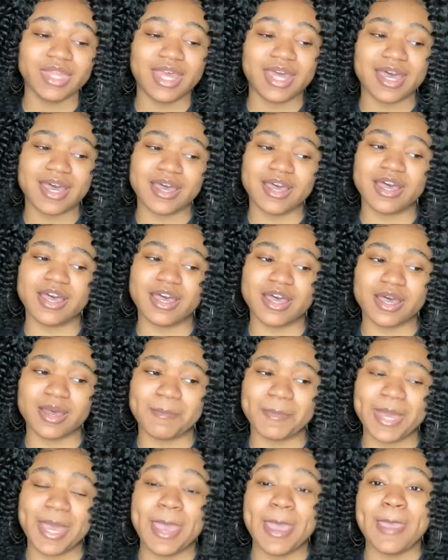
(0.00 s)

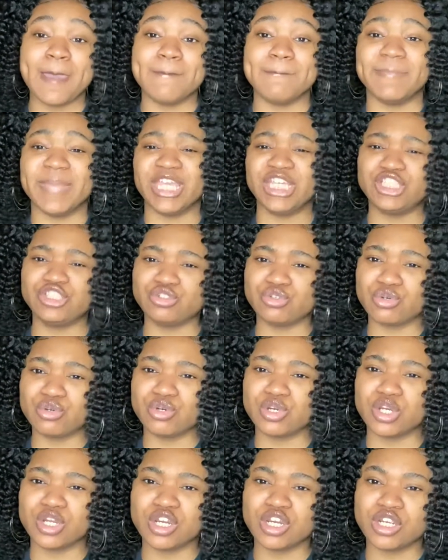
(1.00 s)
um make
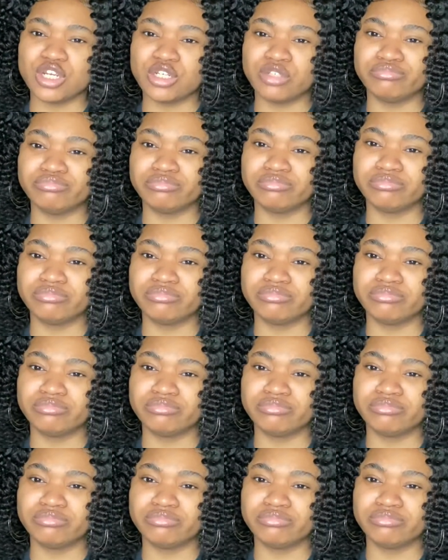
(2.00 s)
sure